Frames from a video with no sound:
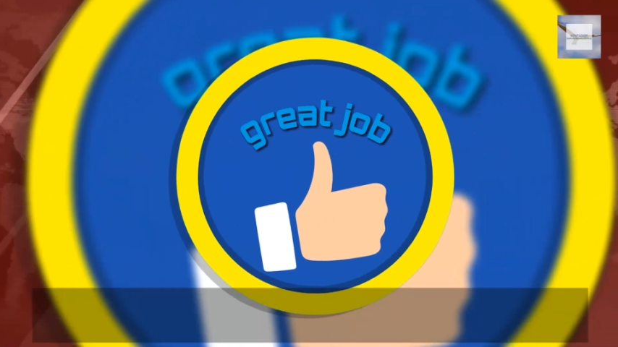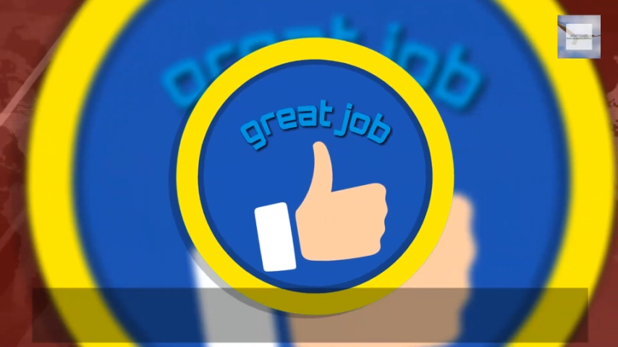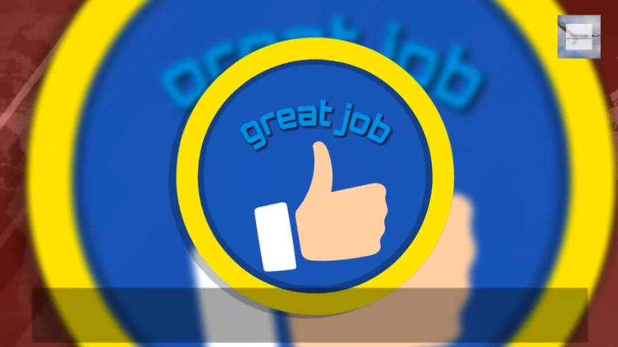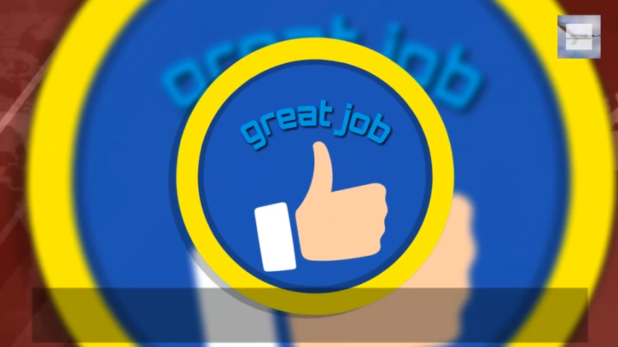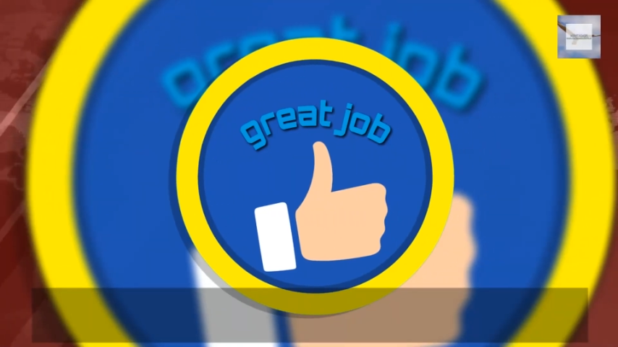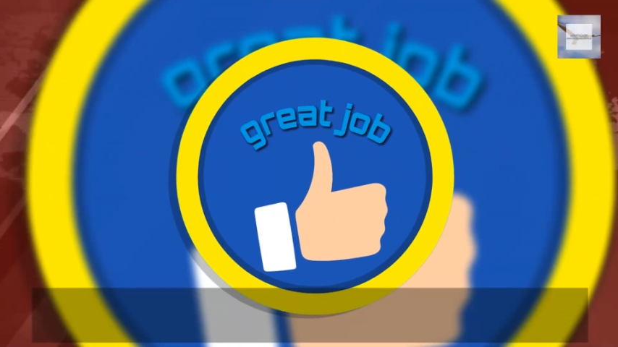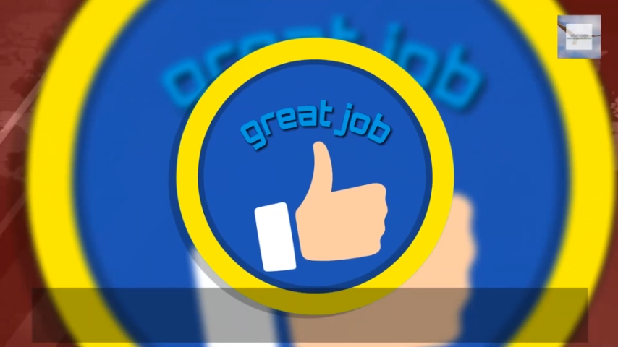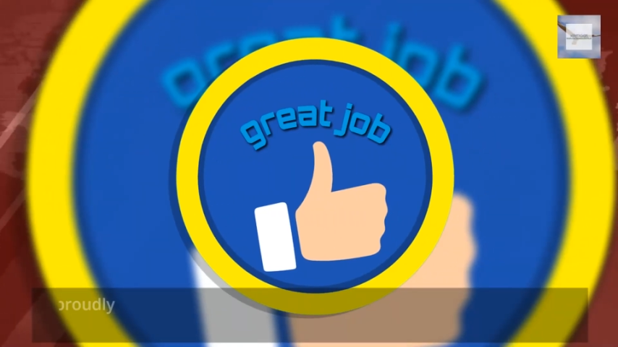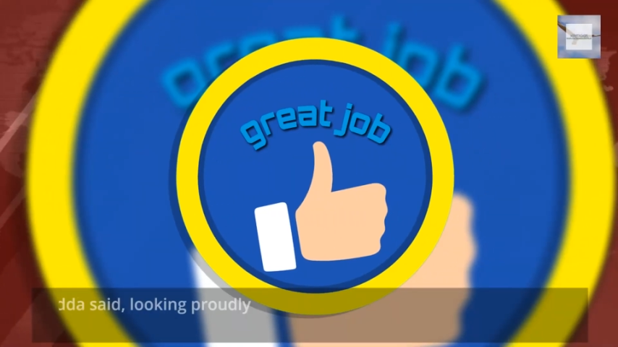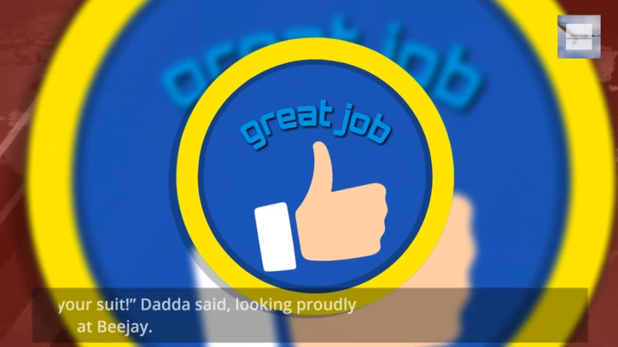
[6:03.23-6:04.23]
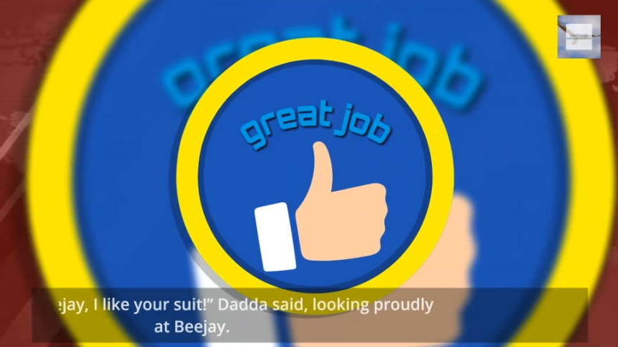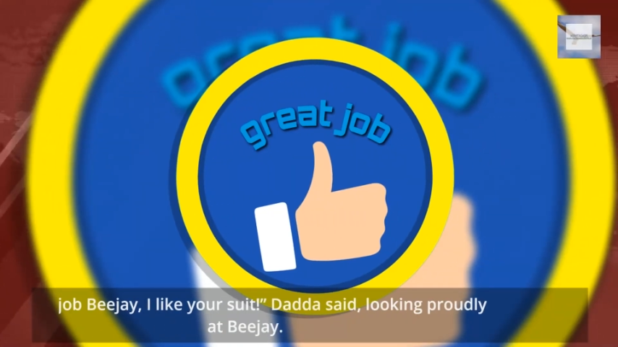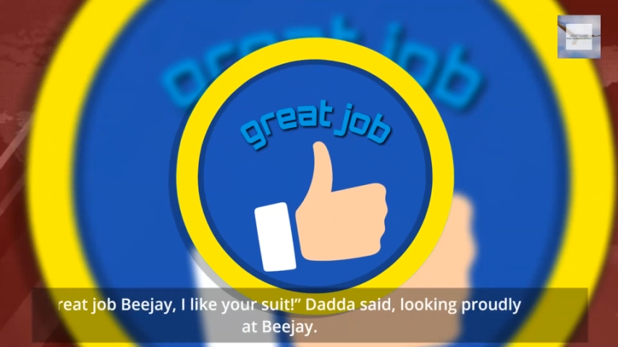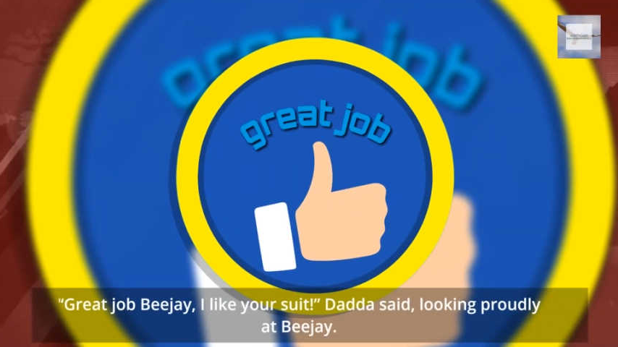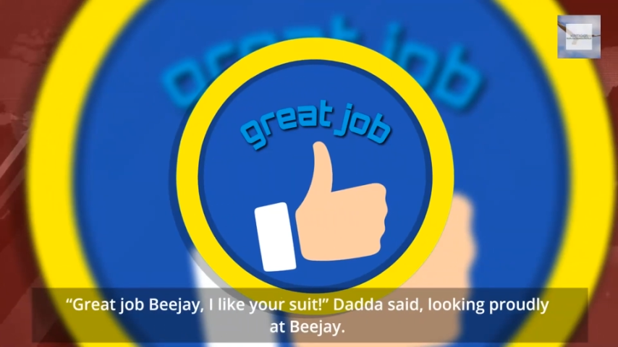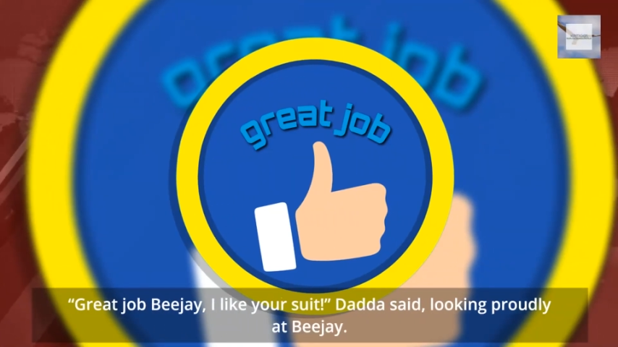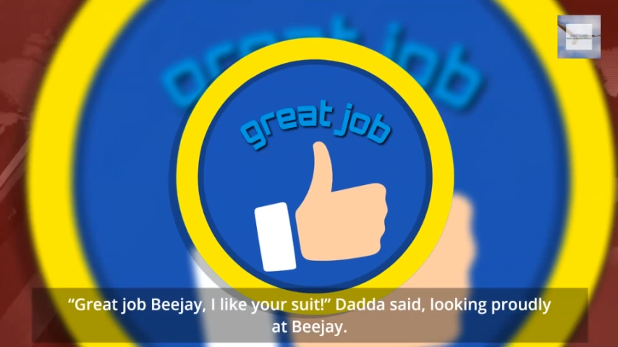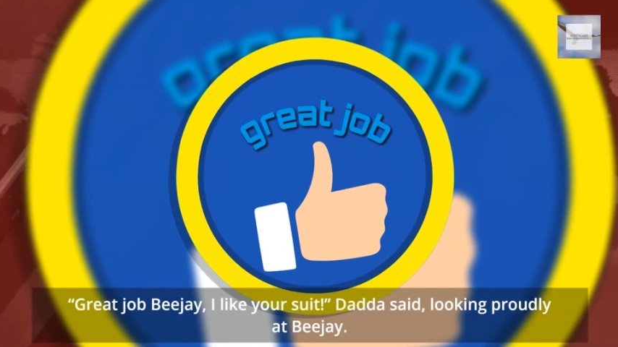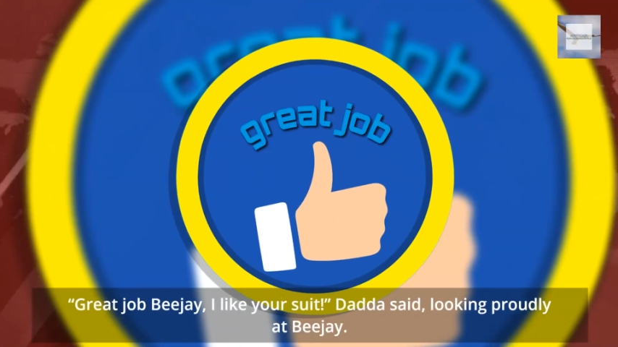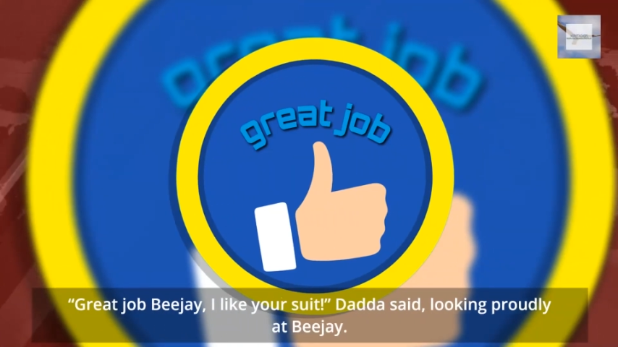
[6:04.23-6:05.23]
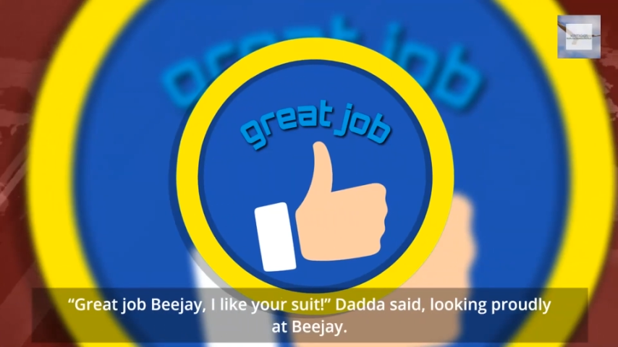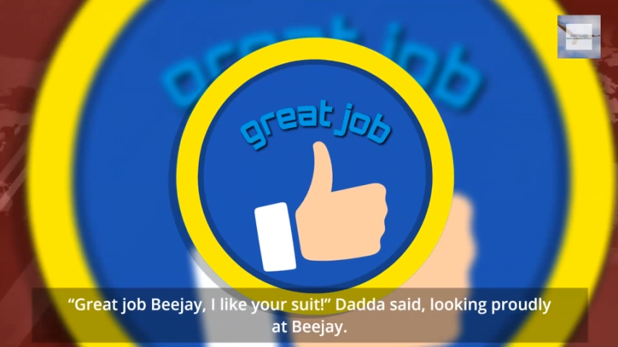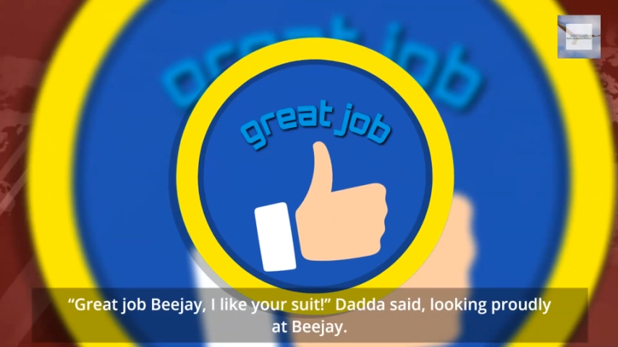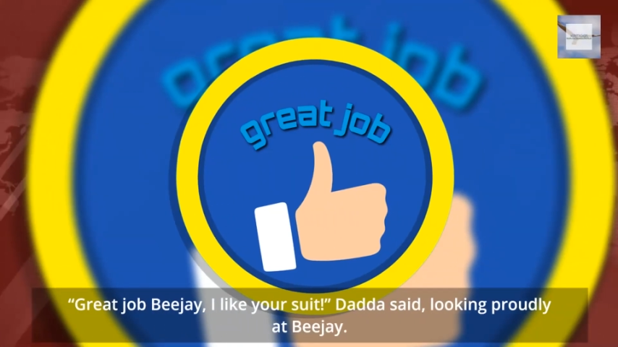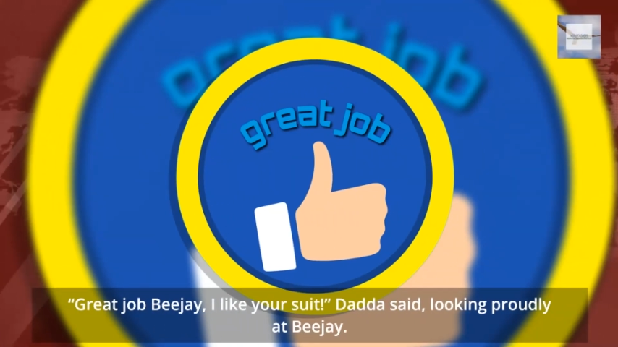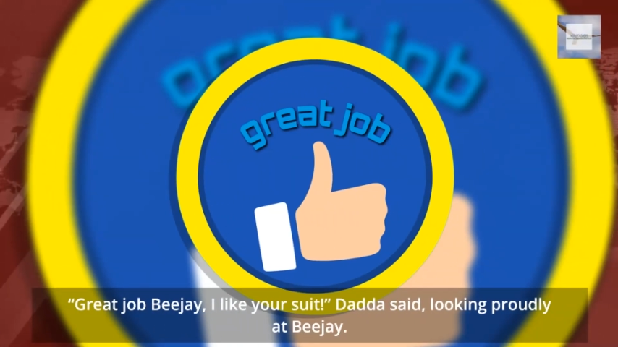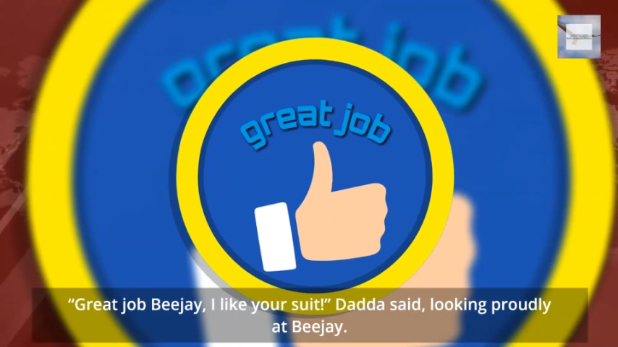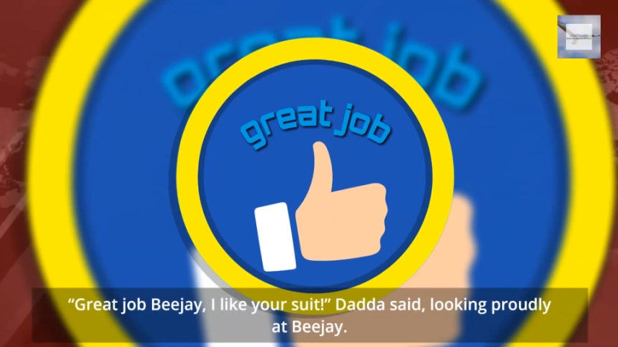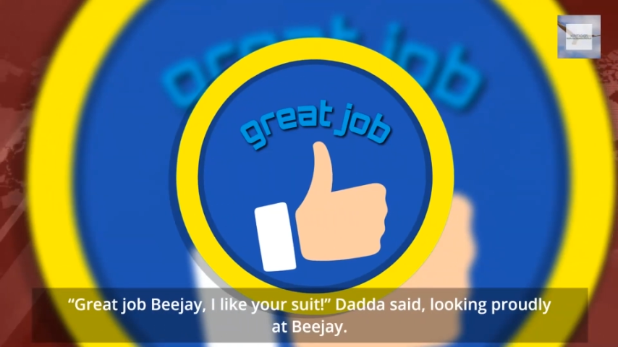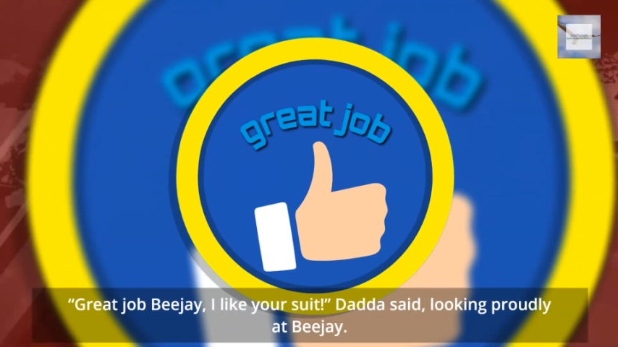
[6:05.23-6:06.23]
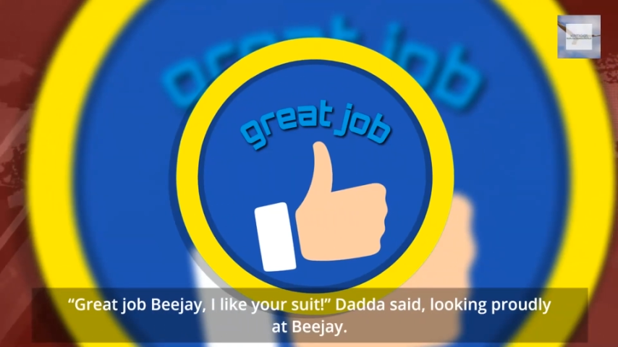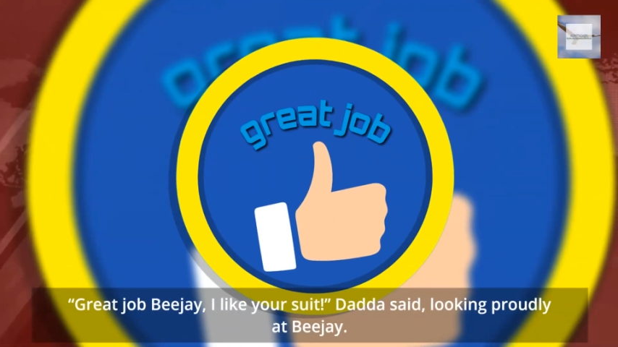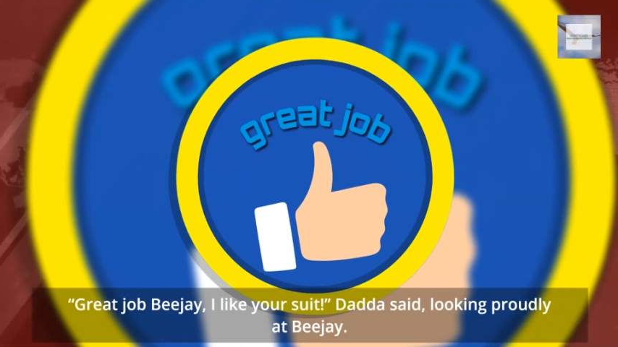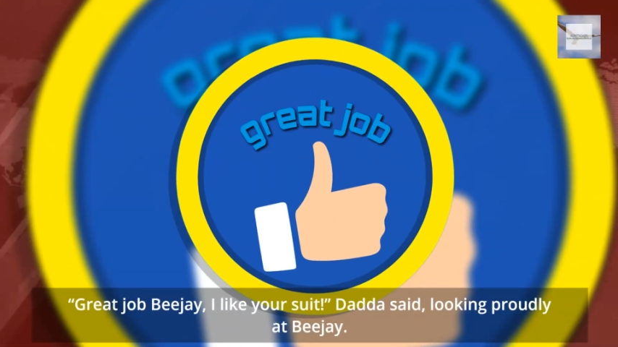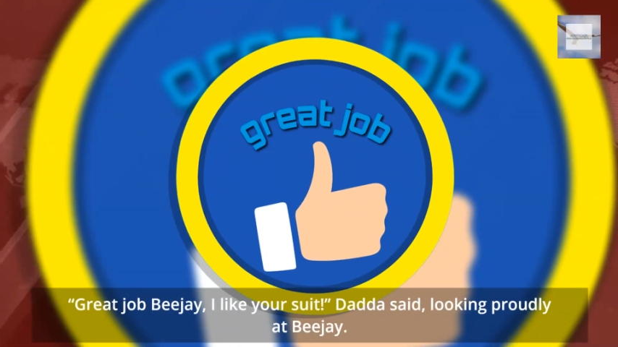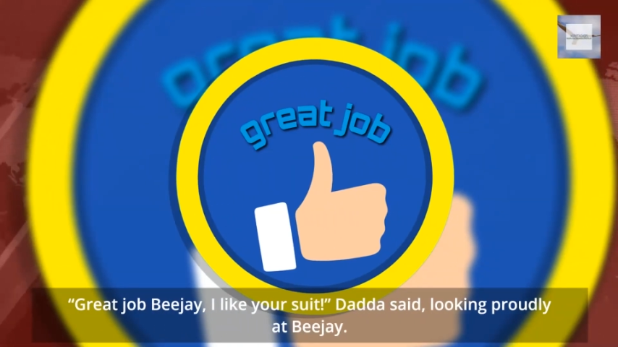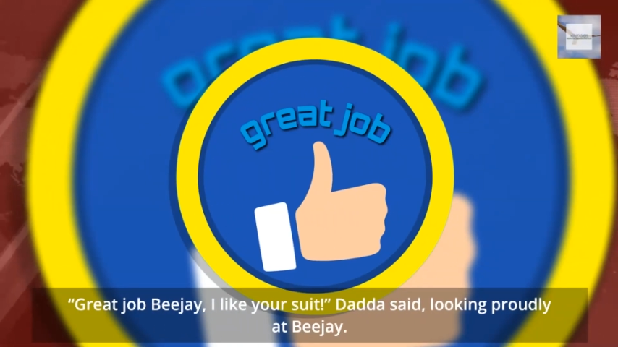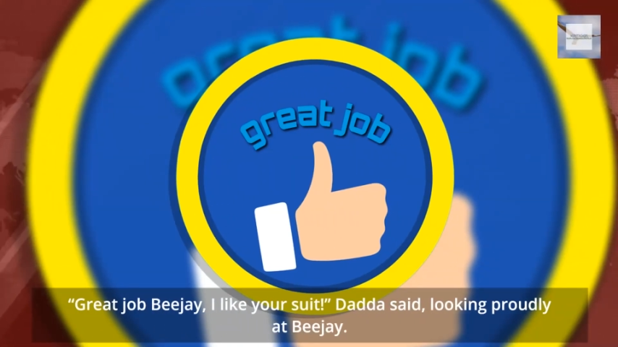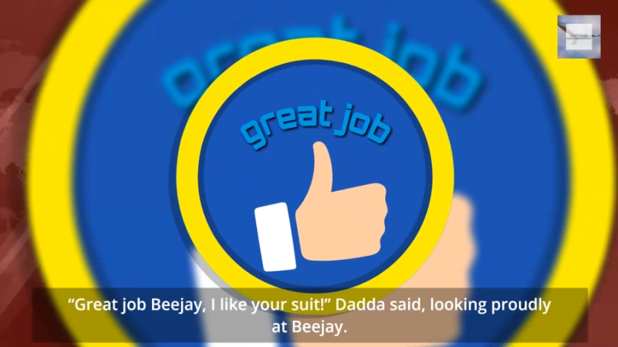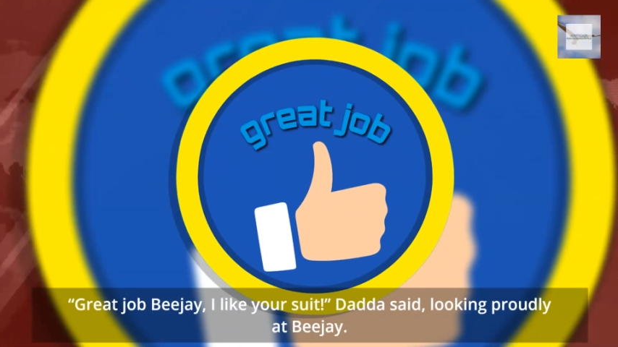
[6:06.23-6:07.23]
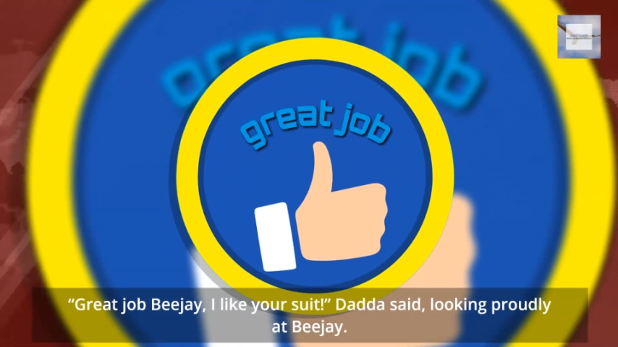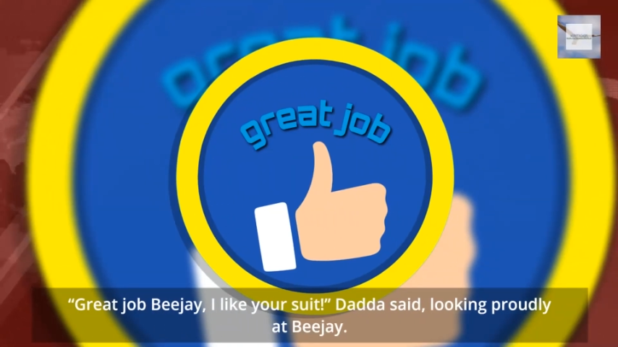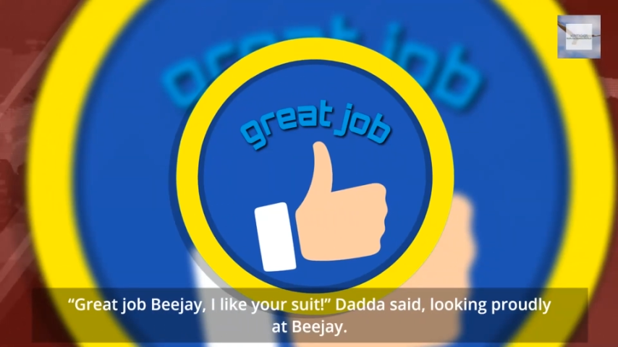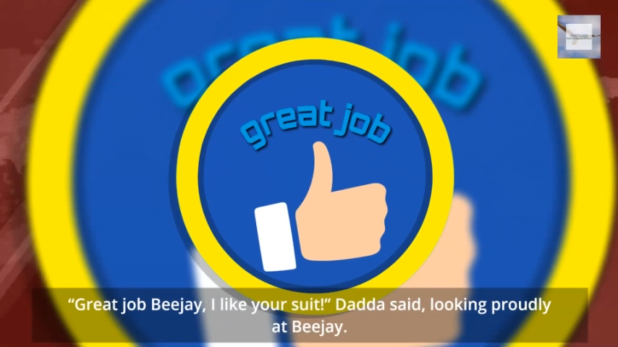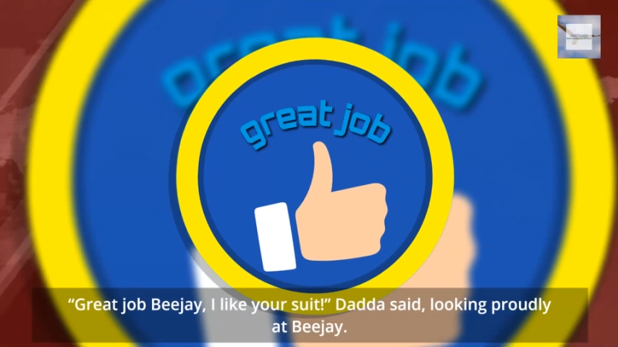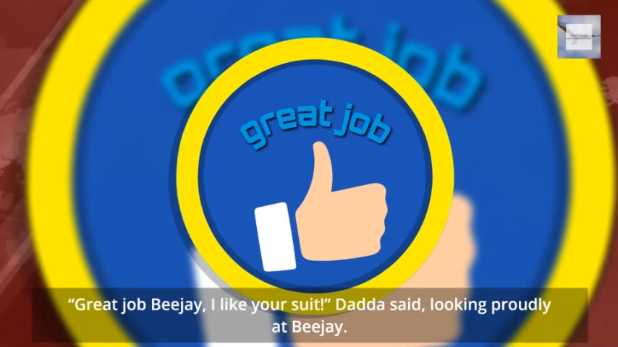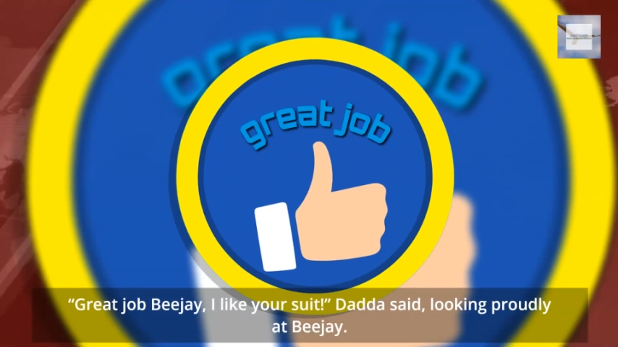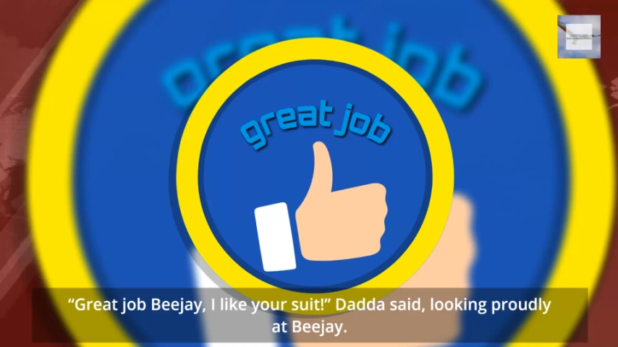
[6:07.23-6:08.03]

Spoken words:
Nobody's mouth can be seen.